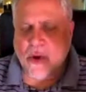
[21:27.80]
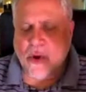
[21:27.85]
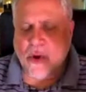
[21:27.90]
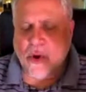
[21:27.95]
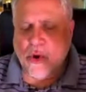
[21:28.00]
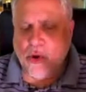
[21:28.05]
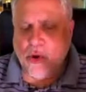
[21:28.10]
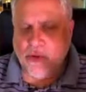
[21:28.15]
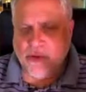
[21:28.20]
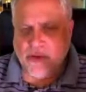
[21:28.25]

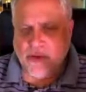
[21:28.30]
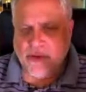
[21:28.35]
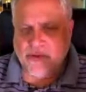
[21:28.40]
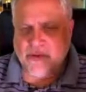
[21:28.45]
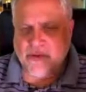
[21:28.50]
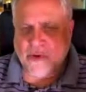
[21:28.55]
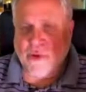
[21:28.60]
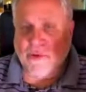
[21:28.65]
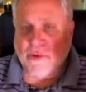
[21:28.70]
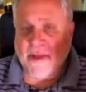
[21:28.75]

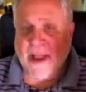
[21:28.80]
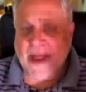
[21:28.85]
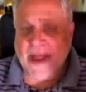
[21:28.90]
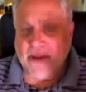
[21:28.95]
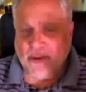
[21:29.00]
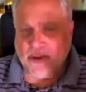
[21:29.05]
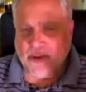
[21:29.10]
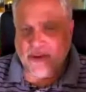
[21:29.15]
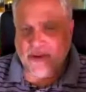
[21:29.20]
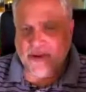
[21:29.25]
owners or
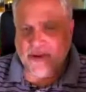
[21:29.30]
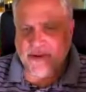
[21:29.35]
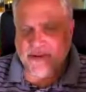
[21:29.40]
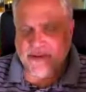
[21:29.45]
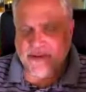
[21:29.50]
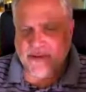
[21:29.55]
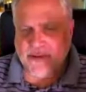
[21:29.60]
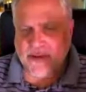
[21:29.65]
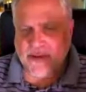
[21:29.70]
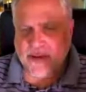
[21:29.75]

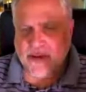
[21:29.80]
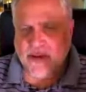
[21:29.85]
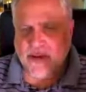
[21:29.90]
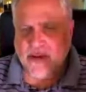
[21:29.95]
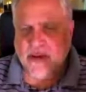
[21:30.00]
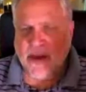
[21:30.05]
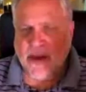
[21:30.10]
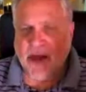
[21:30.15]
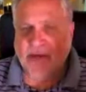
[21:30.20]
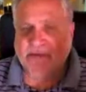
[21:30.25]
landlords
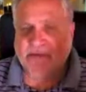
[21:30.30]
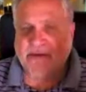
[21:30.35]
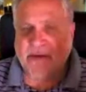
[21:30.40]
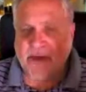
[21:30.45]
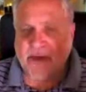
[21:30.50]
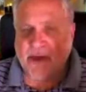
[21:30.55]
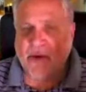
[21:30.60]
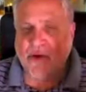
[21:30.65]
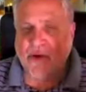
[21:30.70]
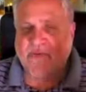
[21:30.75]
of
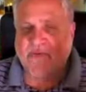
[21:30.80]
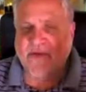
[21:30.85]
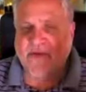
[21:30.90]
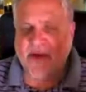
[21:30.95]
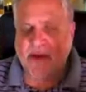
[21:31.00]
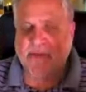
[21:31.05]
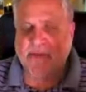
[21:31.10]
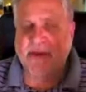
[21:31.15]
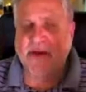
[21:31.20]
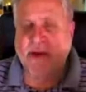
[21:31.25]
single
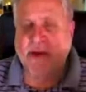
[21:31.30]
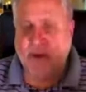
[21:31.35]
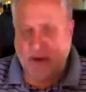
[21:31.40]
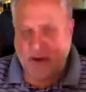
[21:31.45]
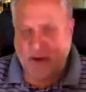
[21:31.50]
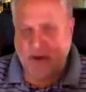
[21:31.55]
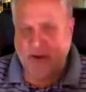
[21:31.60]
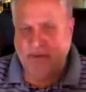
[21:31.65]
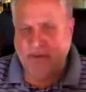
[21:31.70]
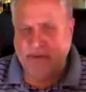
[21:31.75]
family
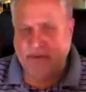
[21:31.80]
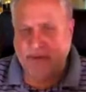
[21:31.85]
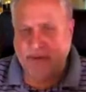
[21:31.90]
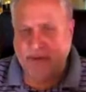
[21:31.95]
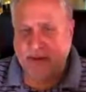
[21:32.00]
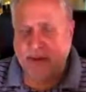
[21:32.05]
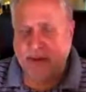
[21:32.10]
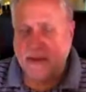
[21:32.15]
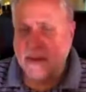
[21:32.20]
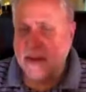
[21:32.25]
homes,
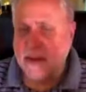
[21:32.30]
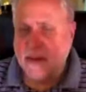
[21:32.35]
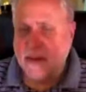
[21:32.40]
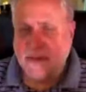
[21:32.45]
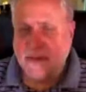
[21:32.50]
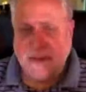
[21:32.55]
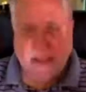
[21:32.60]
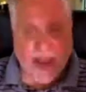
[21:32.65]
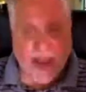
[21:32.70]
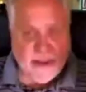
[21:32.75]

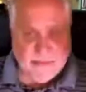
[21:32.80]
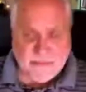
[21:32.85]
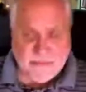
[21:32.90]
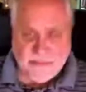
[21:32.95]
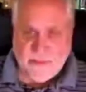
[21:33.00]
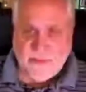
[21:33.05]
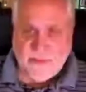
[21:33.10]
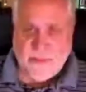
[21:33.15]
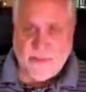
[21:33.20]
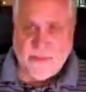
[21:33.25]
not
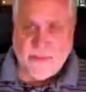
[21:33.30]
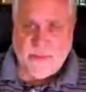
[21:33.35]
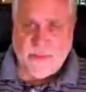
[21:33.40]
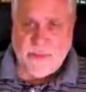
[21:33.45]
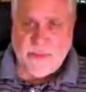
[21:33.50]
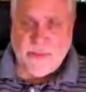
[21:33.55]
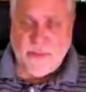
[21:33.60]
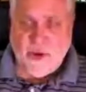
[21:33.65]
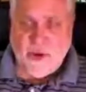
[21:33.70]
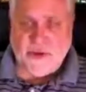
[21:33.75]

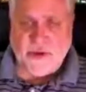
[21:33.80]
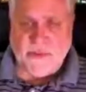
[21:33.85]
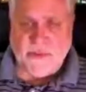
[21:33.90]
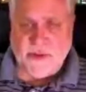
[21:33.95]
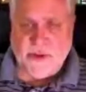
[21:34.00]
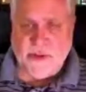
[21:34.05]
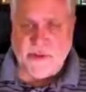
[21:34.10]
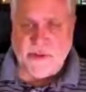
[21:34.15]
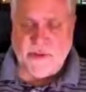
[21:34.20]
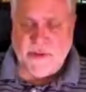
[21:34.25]

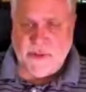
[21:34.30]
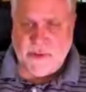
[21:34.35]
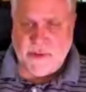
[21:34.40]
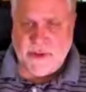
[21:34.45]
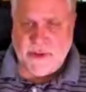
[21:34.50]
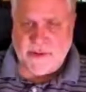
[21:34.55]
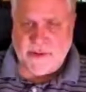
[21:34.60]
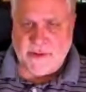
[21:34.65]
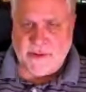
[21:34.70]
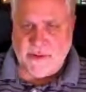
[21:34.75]
multiple
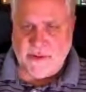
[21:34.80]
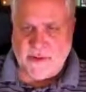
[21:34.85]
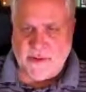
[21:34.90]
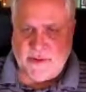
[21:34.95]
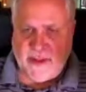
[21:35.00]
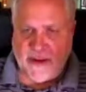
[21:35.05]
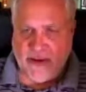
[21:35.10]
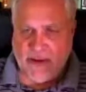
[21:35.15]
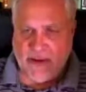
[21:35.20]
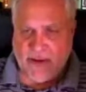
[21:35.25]
units,
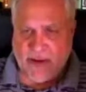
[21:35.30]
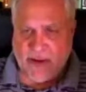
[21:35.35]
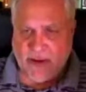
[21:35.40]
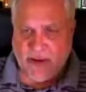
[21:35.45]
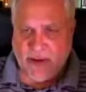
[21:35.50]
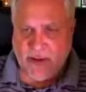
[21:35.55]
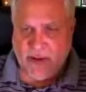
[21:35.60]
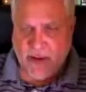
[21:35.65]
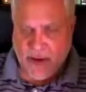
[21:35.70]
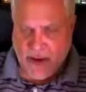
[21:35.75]
like
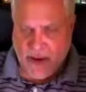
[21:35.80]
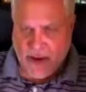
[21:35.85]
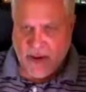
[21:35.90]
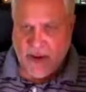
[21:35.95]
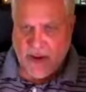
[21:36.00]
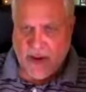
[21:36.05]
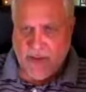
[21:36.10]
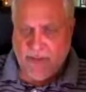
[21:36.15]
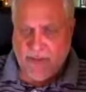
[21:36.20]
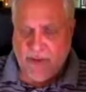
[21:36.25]

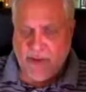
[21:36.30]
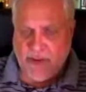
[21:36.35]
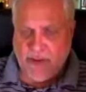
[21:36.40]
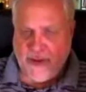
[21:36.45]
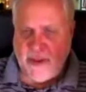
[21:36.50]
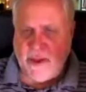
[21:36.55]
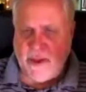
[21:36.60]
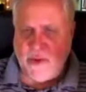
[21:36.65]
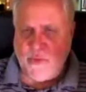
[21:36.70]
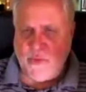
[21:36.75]
a
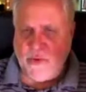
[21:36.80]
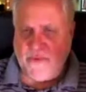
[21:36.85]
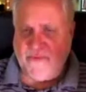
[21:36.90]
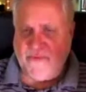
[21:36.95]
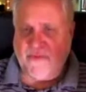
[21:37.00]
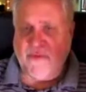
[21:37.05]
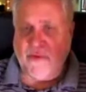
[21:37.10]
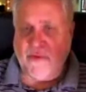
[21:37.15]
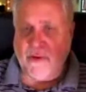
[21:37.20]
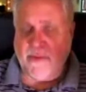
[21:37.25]
building with
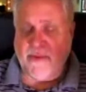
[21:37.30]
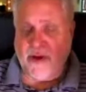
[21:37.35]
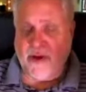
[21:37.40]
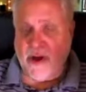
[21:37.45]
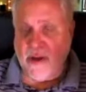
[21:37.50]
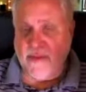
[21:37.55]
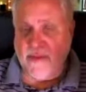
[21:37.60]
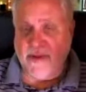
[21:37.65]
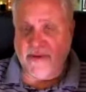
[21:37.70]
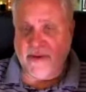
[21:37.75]
4
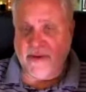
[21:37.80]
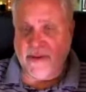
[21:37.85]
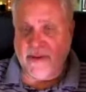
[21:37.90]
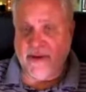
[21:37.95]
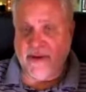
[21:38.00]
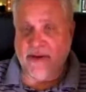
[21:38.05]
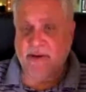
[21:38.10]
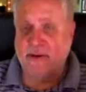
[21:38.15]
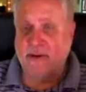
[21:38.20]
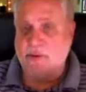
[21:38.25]
apartments in
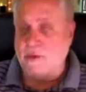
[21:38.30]
there,